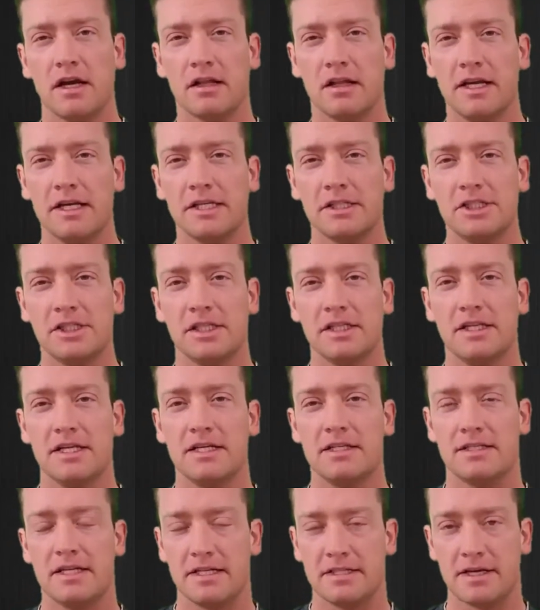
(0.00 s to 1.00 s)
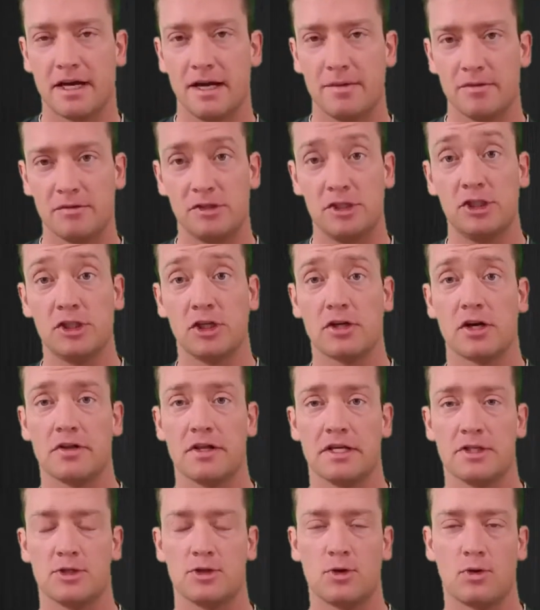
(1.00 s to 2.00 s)
Glycogen is a type of sugar
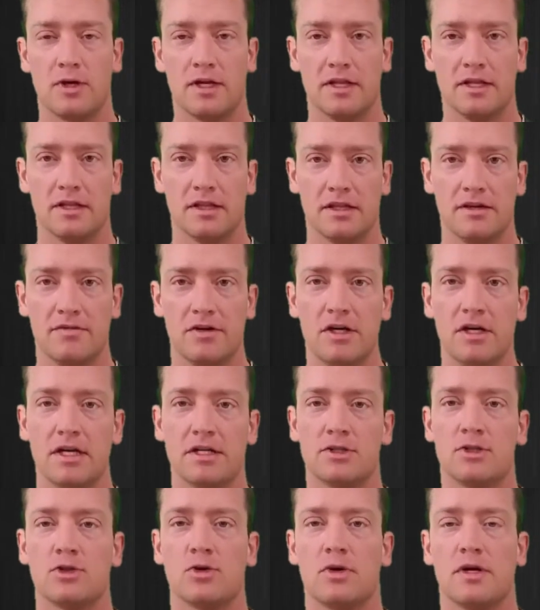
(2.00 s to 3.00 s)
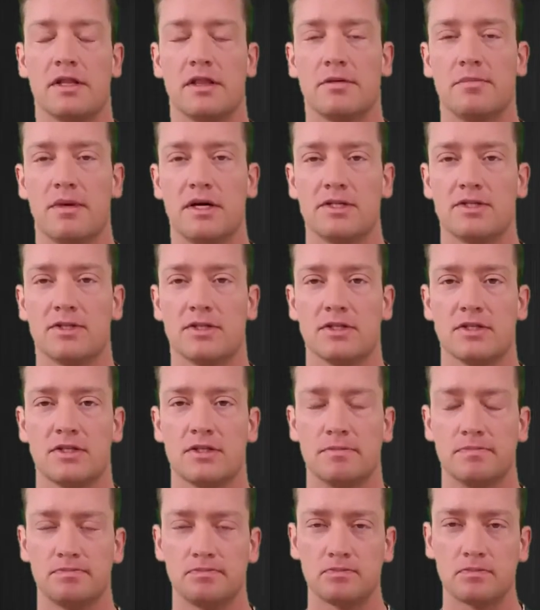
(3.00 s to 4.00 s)
that's stored in the liver and stored in the
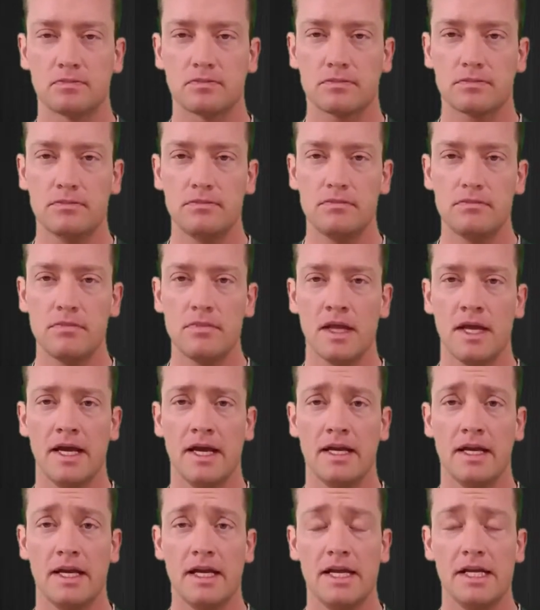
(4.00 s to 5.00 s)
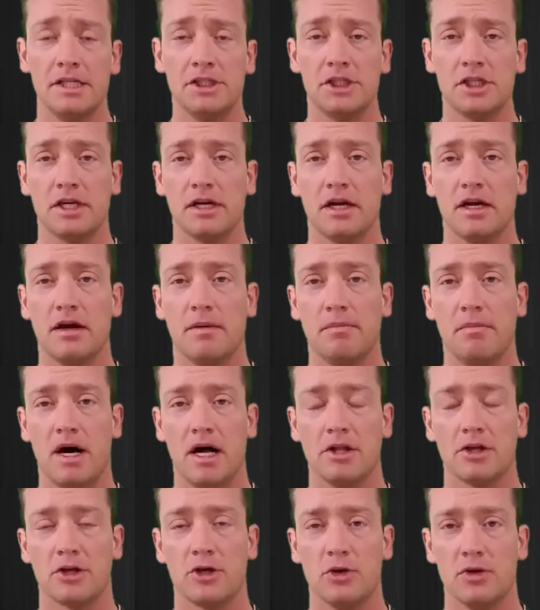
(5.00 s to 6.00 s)
muscles. And each
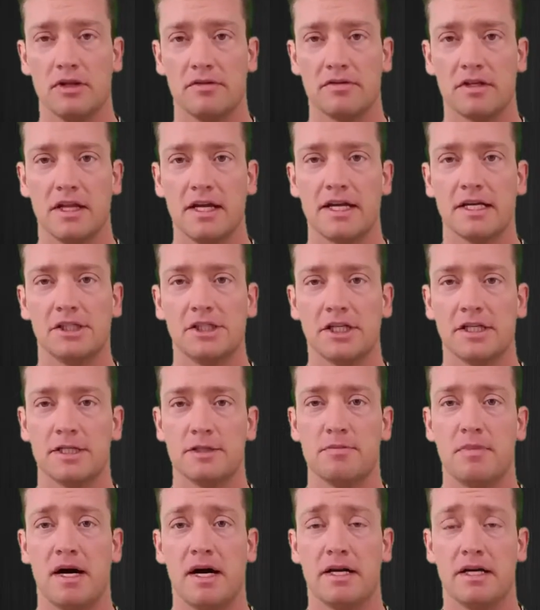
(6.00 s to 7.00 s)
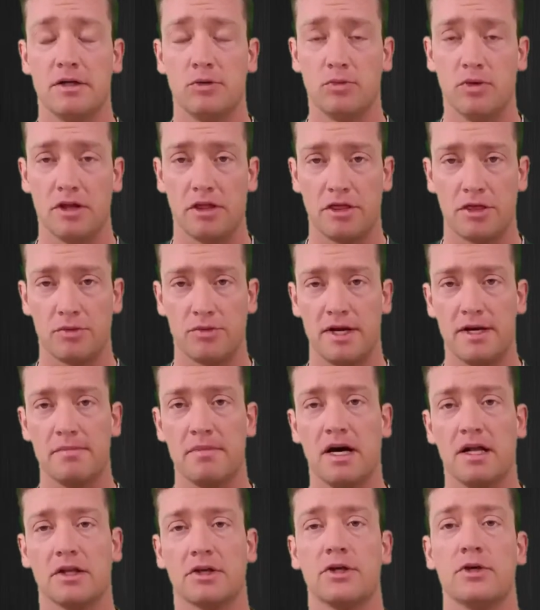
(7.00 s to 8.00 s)
molecule of glycogen is bonded with 3
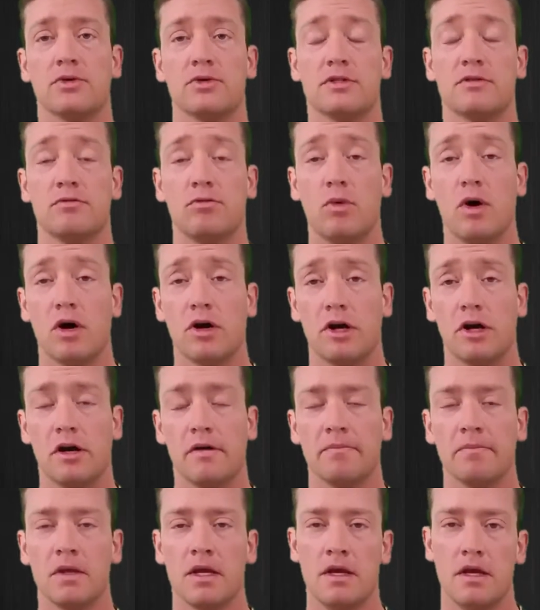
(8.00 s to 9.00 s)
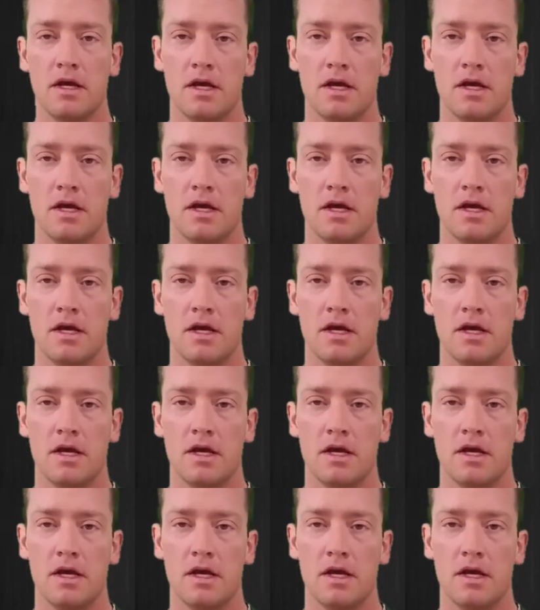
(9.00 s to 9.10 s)
molecules of water.